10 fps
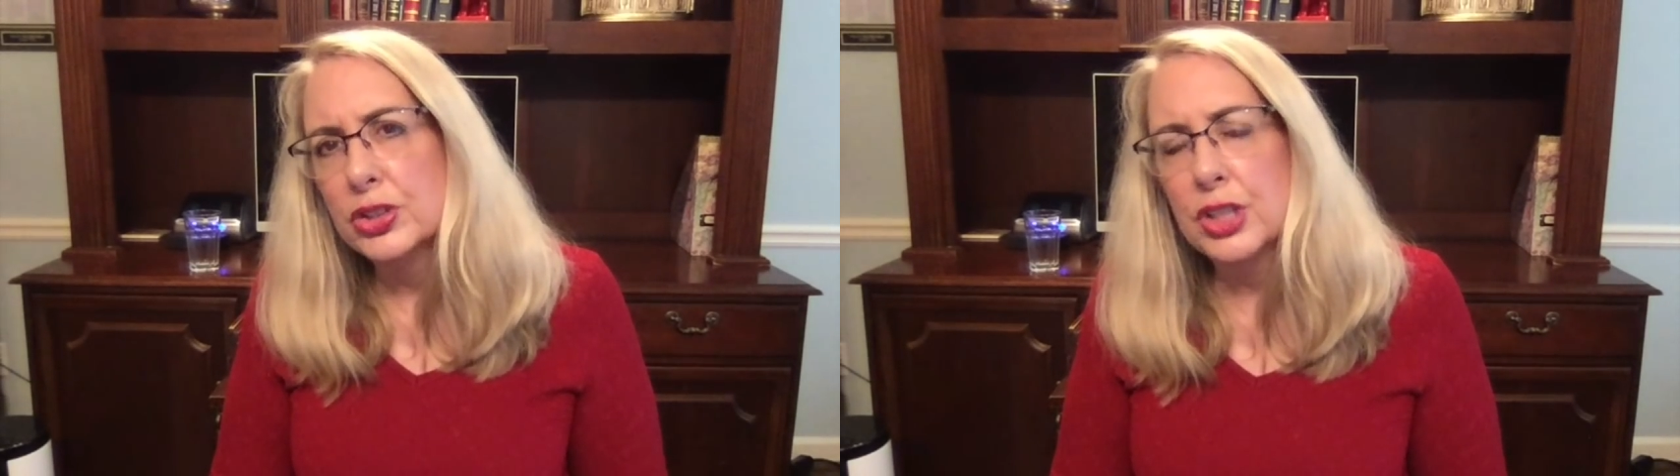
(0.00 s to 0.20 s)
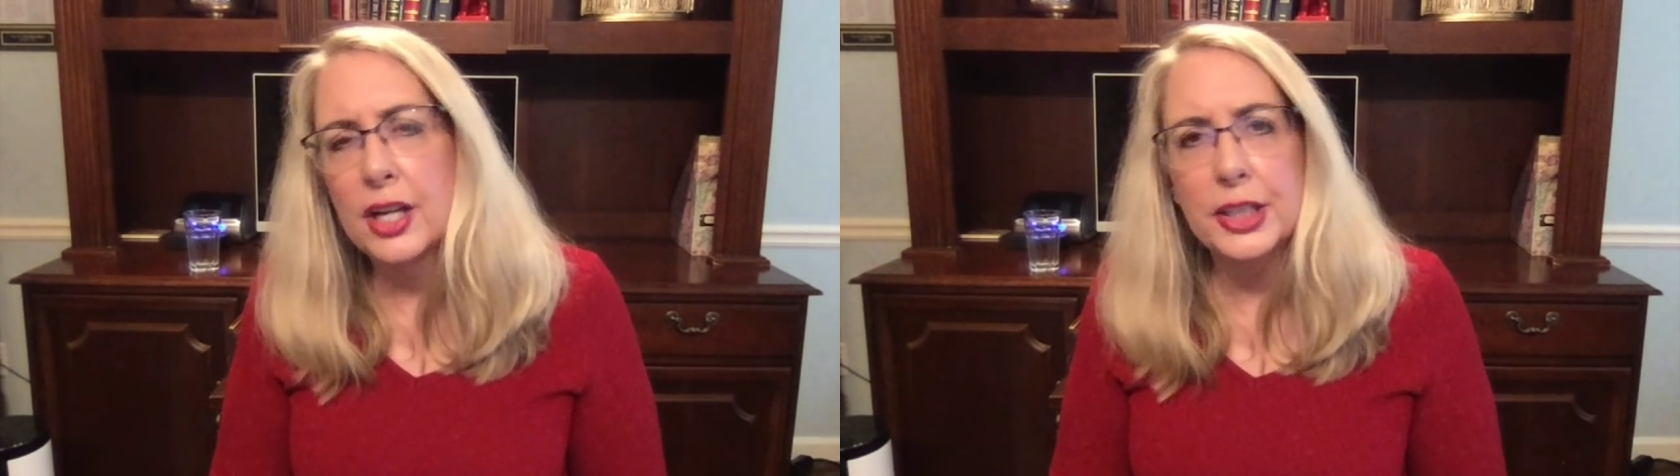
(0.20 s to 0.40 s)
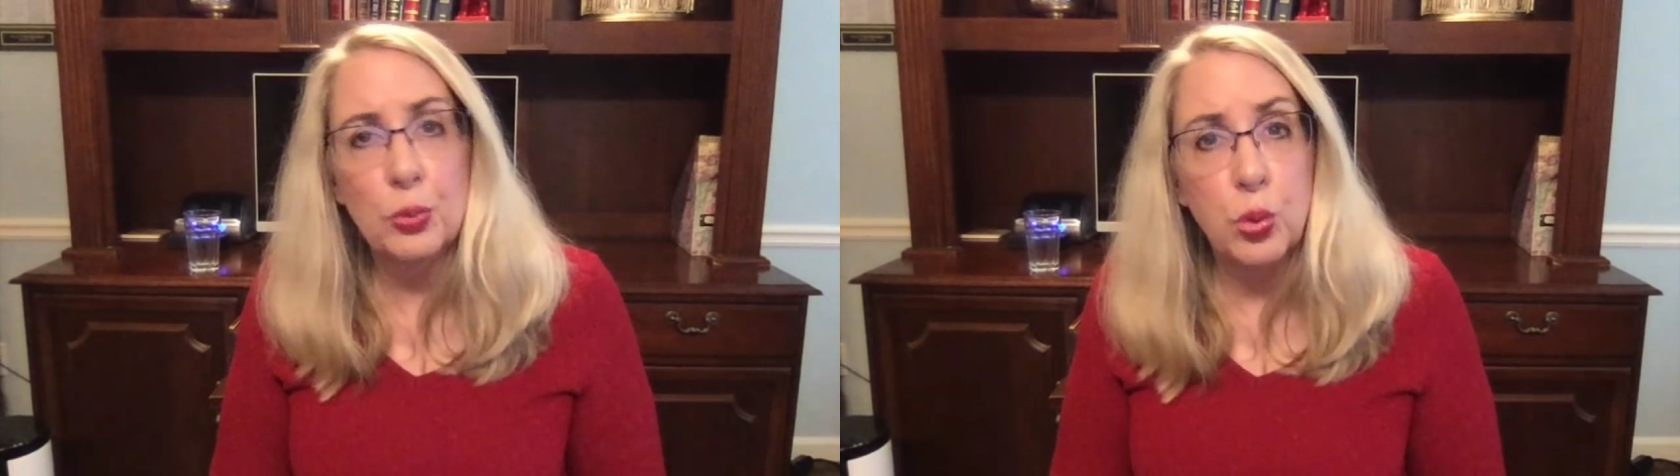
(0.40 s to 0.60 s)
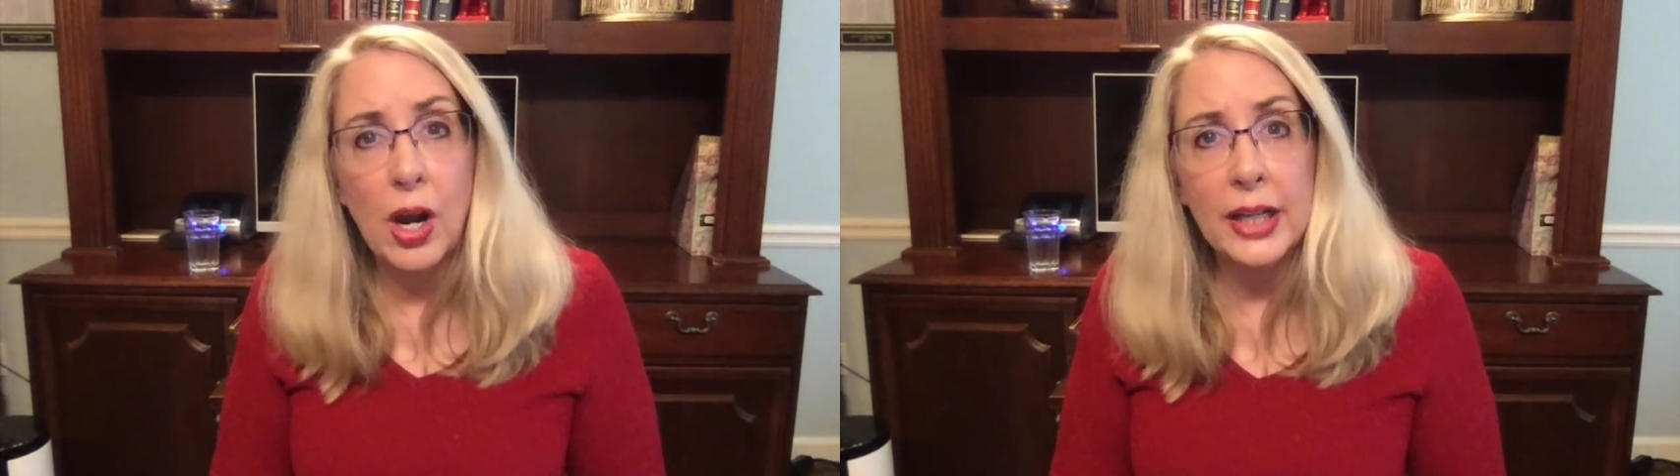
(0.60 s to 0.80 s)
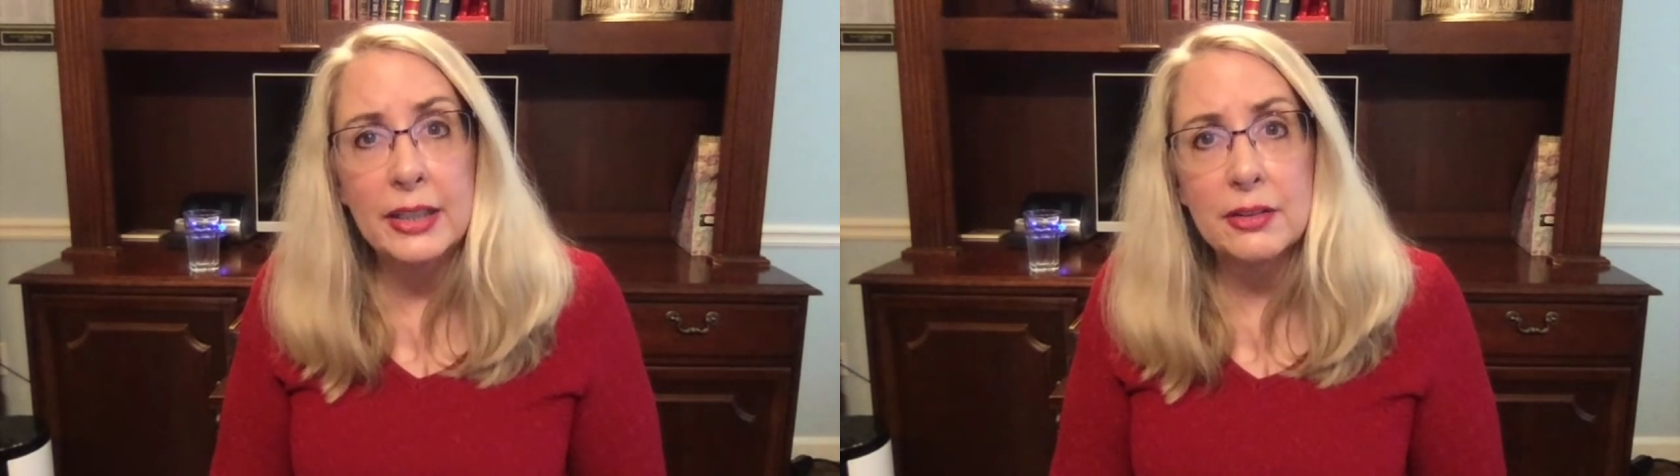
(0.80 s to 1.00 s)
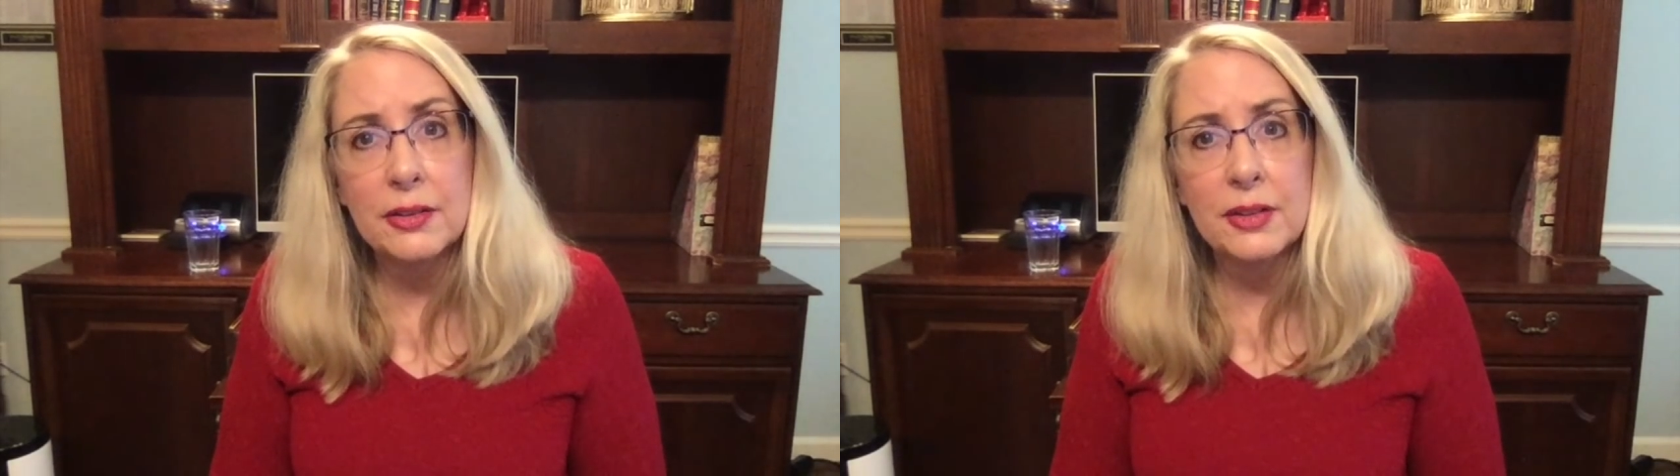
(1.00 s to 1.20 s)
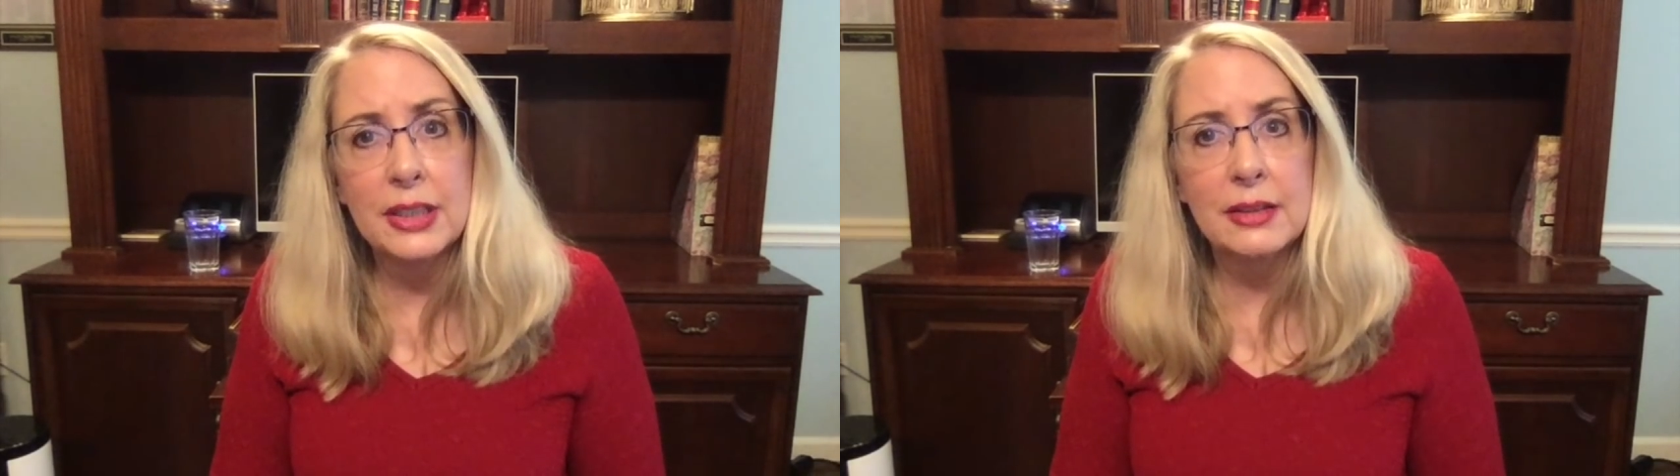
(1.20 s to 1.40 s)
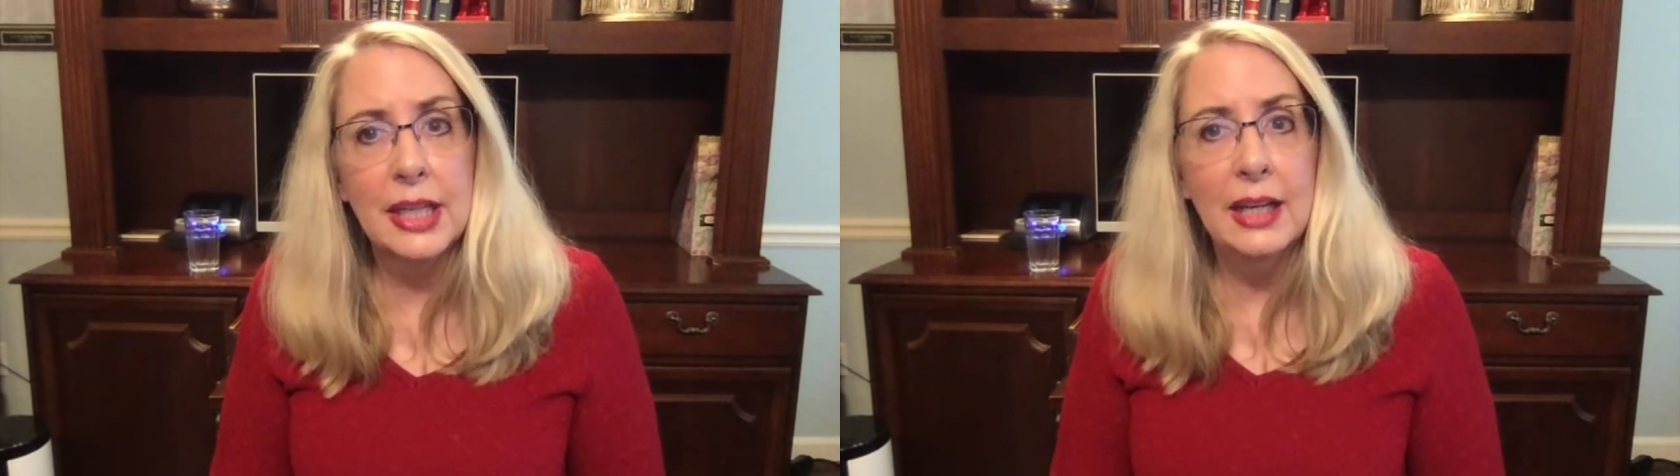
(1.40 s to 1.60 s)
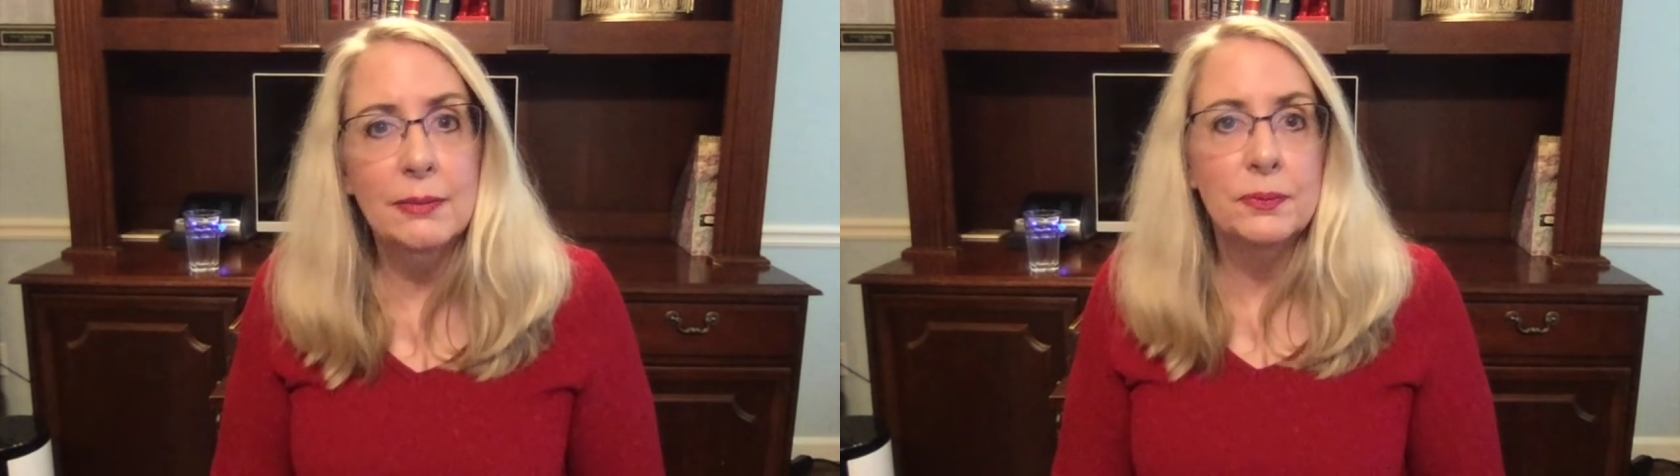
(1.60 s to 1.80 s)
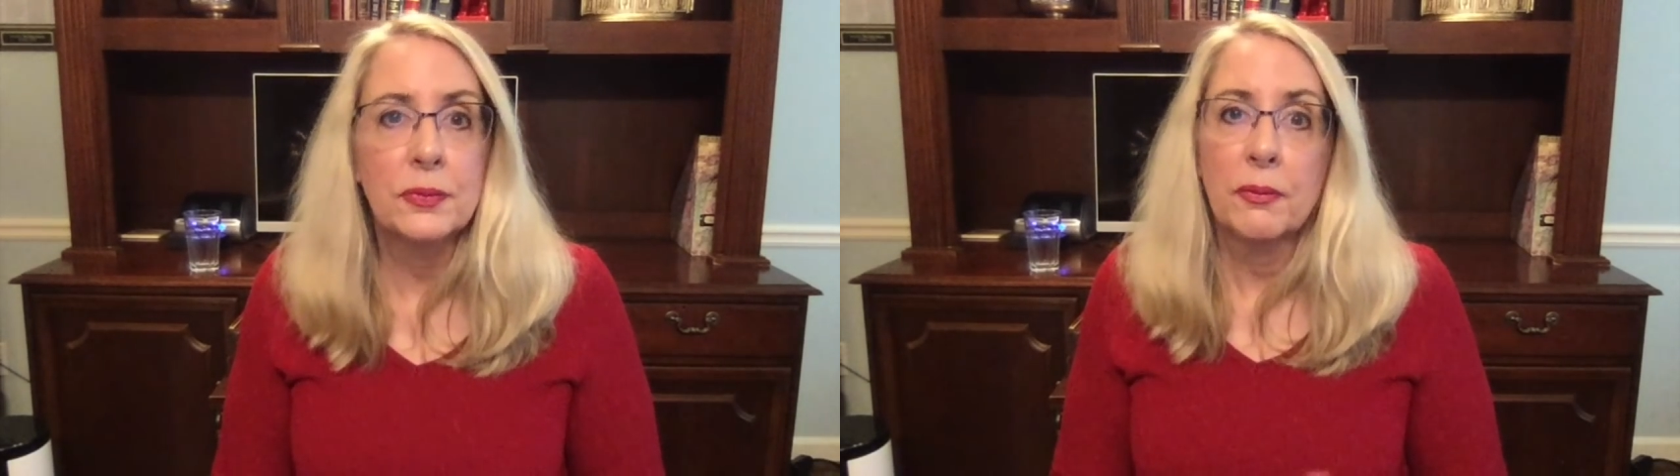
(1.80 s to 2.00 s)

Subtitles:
Johnny right to think that?